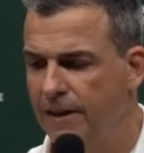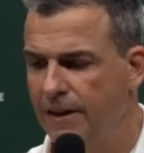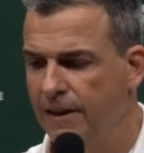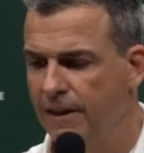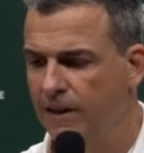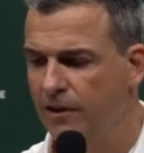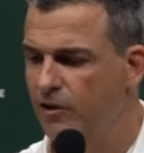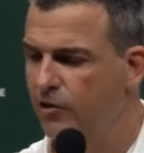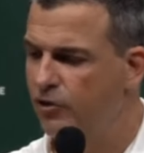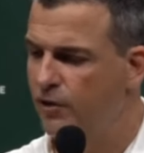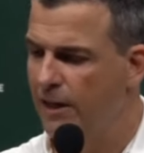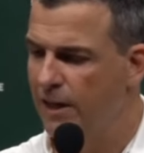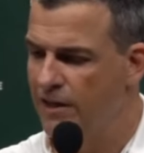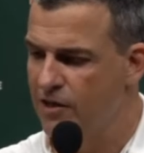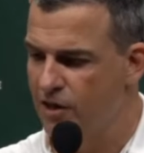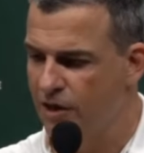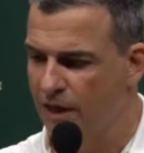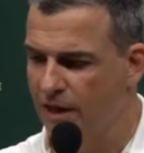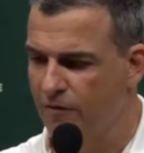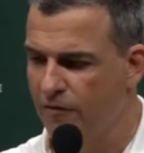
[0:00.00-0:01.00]
He understands
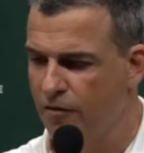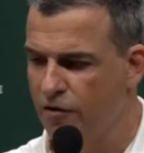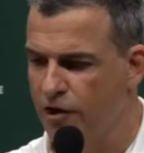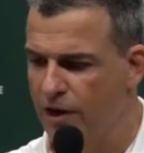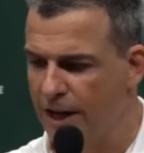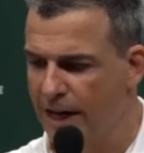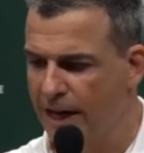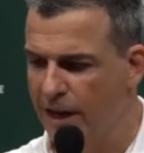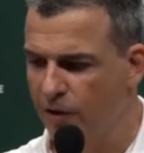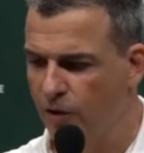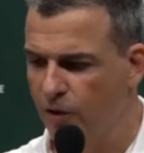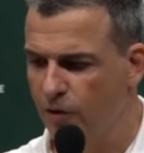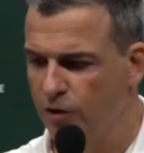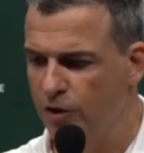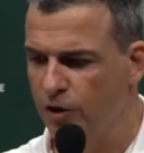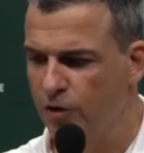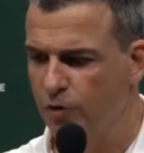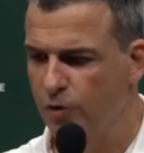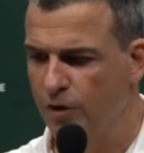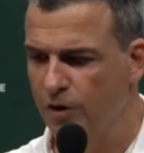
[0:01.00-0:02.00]
leverage angles.
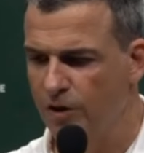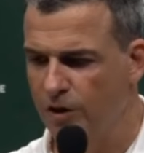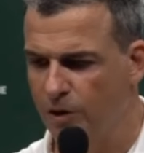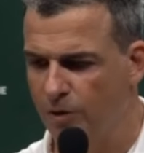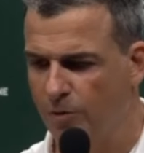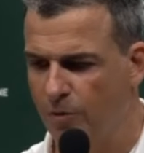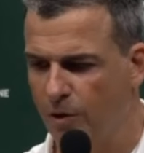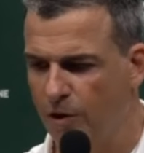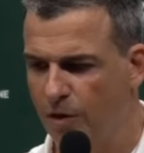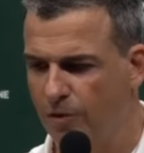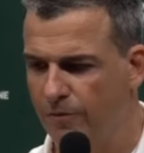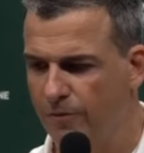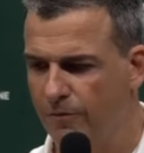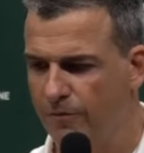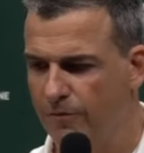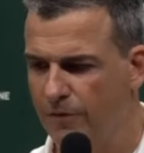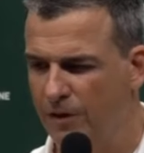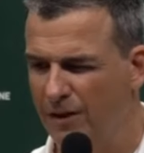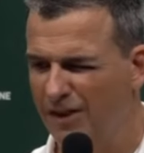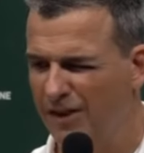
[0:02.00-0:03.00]
He's really smart.
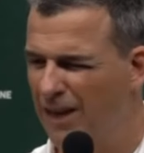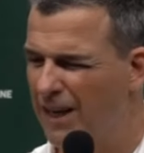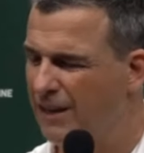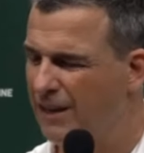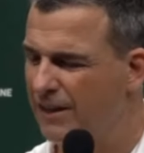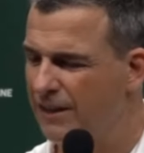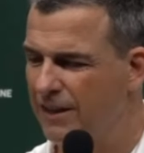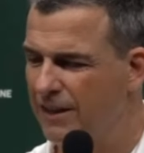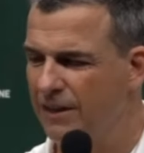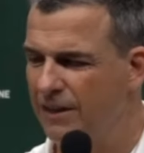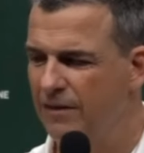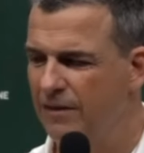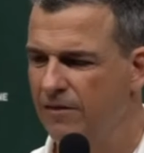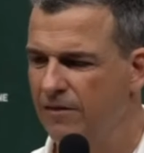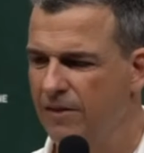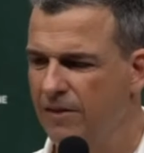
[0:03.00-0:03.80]
He's locked in.